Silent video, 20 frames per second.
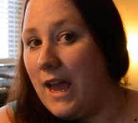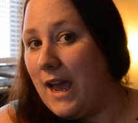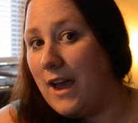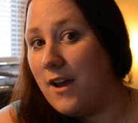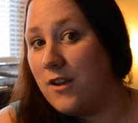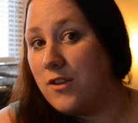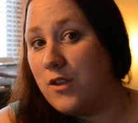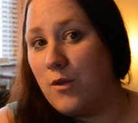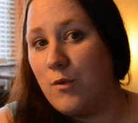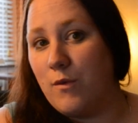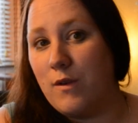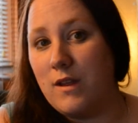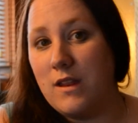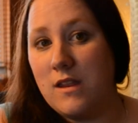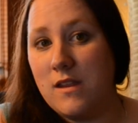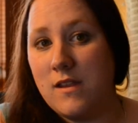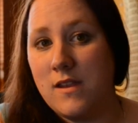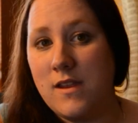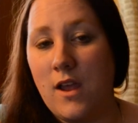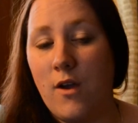I'll do
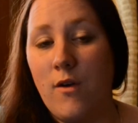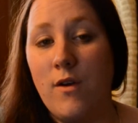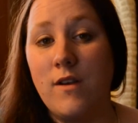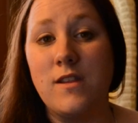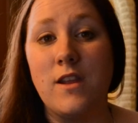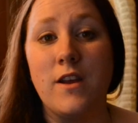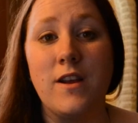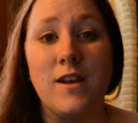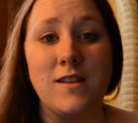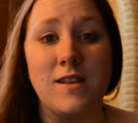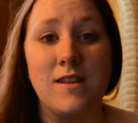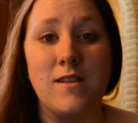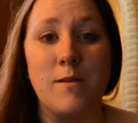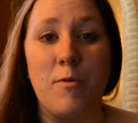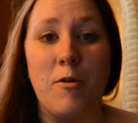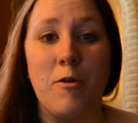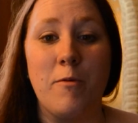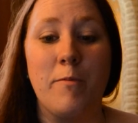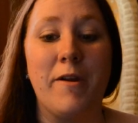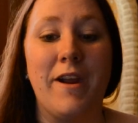one. So as long as it's
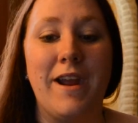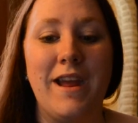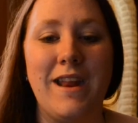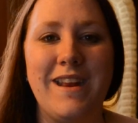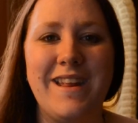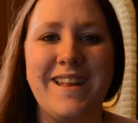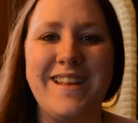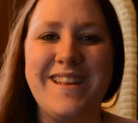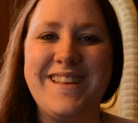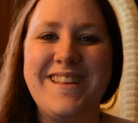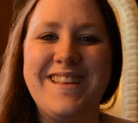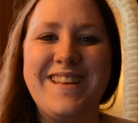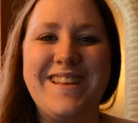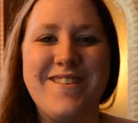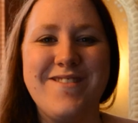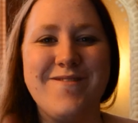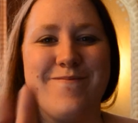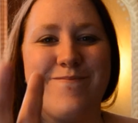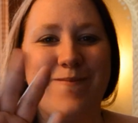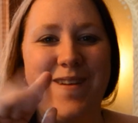appropriate.
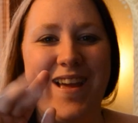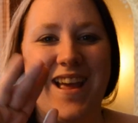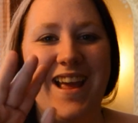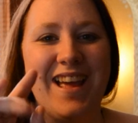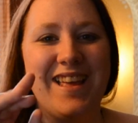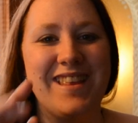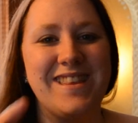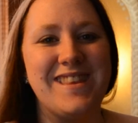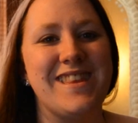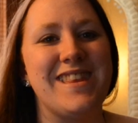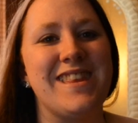Bye guys.